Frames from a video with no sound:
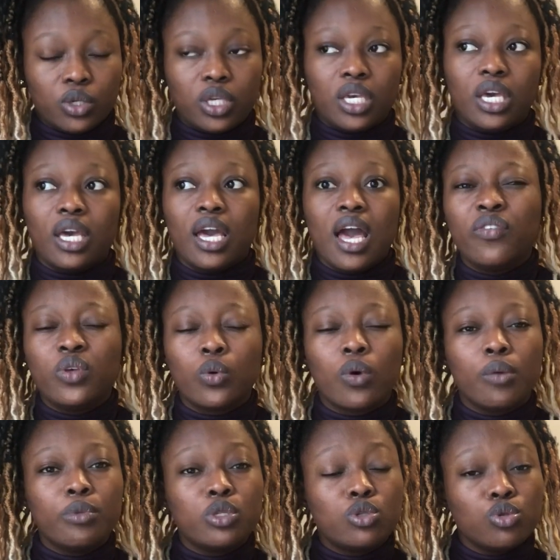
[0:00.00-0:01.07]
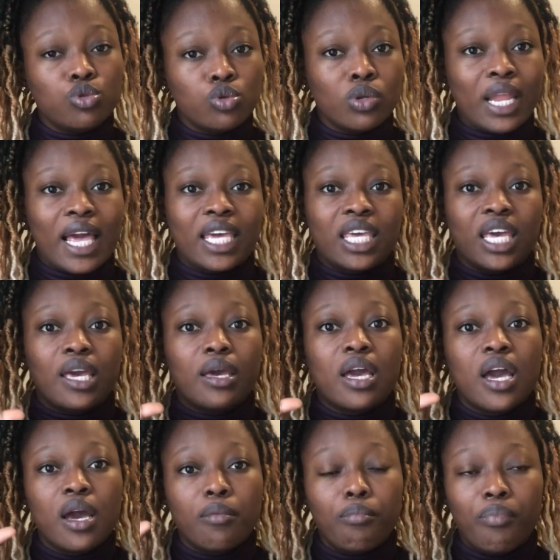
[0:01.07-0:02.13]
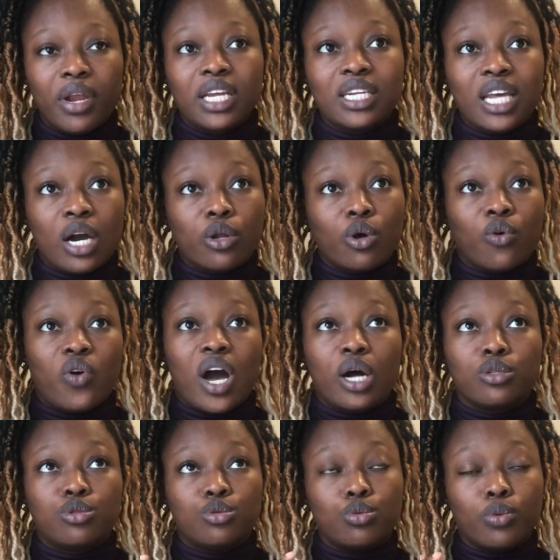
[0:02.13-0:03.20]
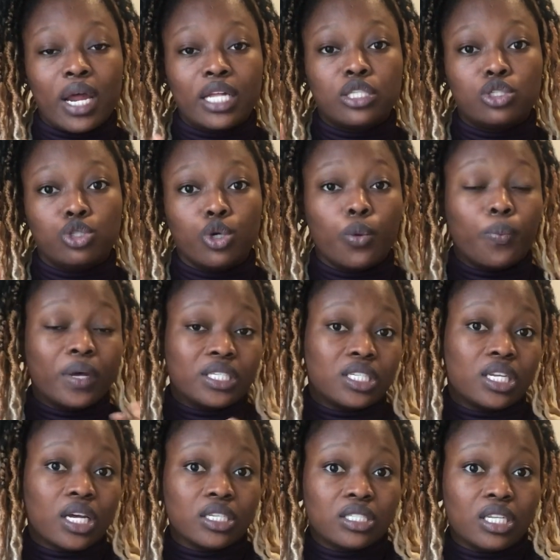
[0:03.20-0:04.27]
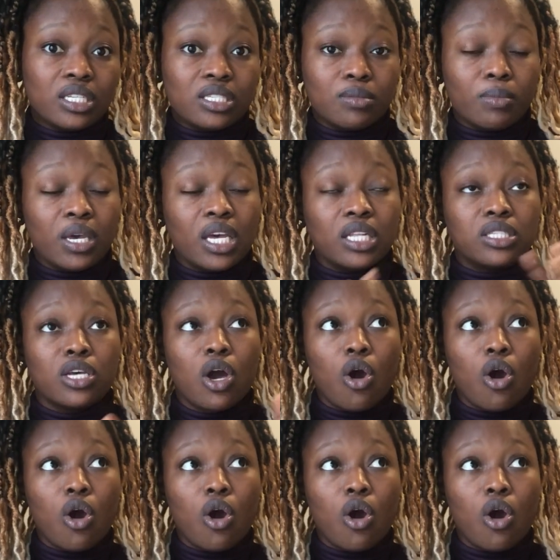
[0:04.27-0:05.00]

Okay, if you want me to do like a breakdown of how to write your personal statement,